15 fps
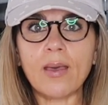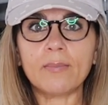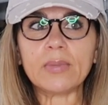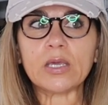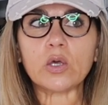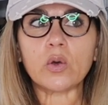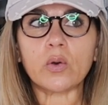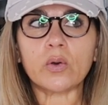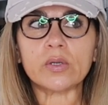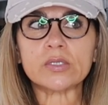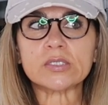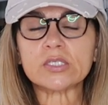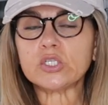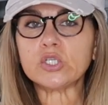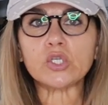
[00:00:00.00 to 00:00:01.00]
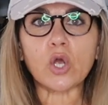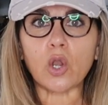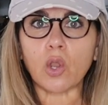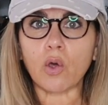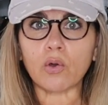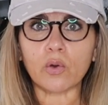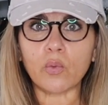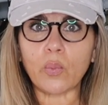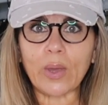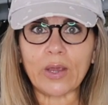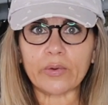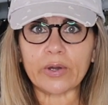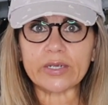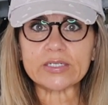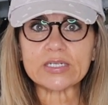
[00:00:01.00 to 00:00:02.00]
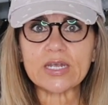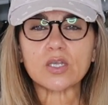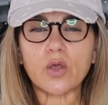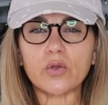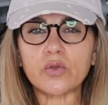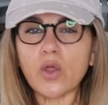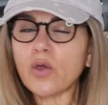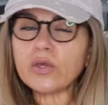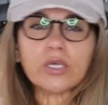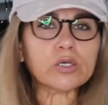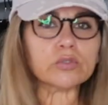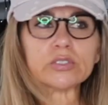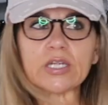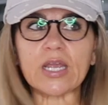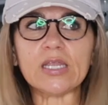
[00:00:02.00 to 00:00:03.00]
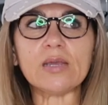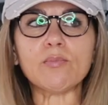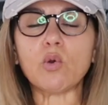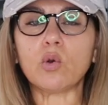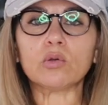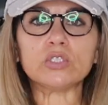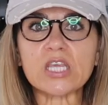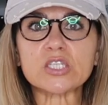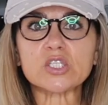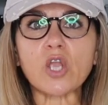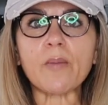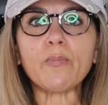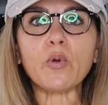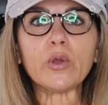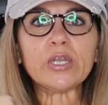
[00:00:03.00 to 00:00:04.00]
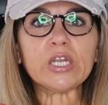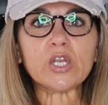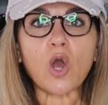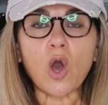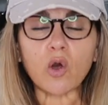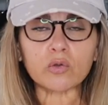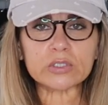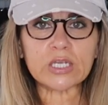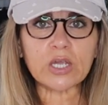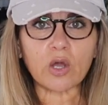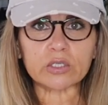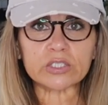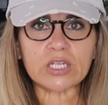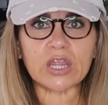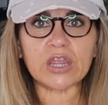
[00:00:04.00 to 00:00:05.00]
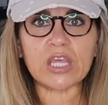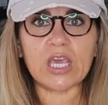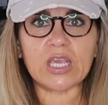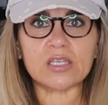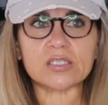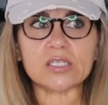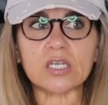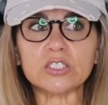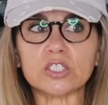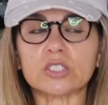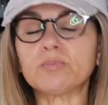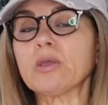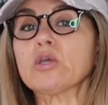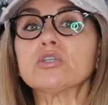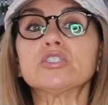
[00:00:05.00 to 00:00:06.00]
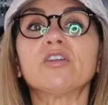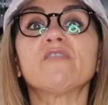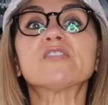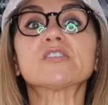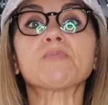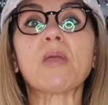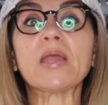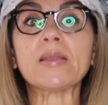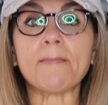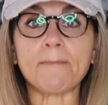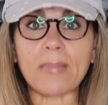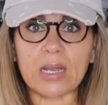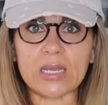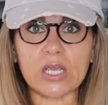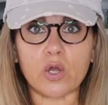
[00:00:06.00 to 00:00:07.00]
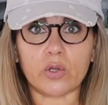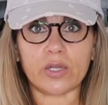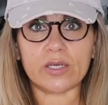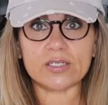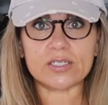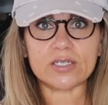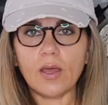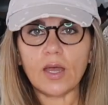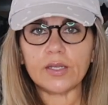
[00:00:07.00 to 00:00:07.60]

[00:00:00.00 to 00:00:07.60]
because you no longer wear it. So no guilt anymore. There's no point in holding onto things just because you've spent money on it.